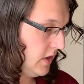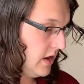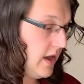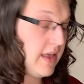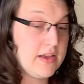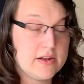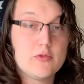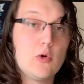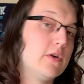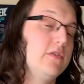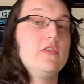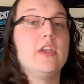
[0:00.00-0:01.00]
And then, of
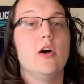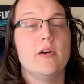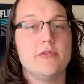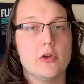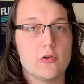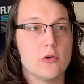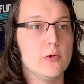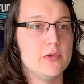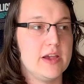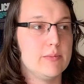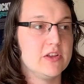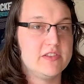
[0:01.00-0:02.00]
course, if your crew is
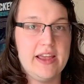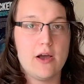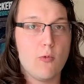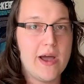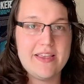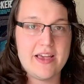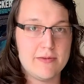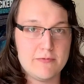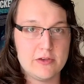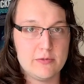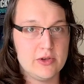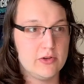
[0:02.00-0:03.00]
able to take away that
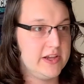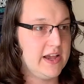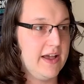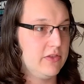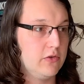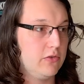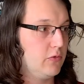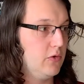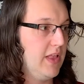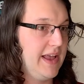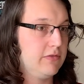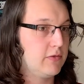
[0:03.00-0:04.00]
invisibility, either through
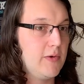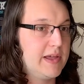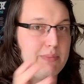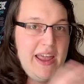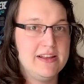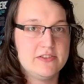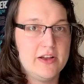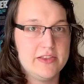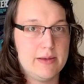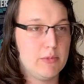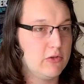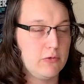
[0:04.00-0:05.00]
like throwing paint on
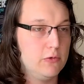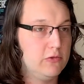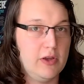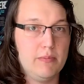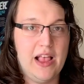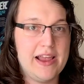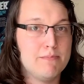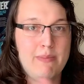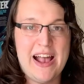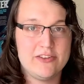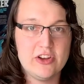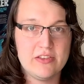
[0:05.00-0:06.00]
them or through some like
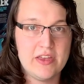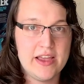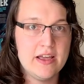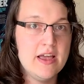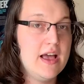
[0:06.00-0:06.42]
magic thing,